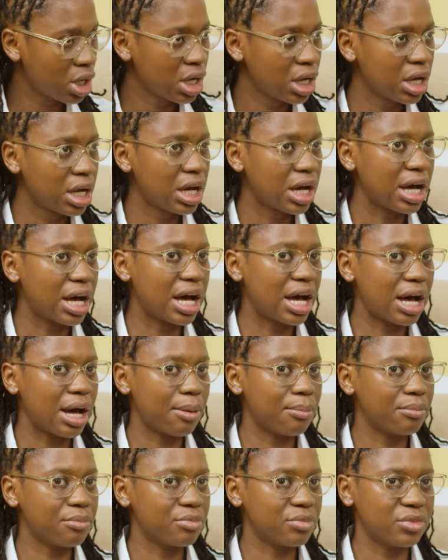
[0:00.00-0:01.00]

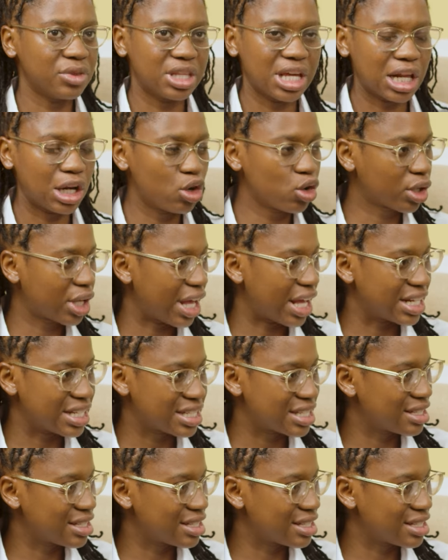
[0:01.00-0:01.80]
They look at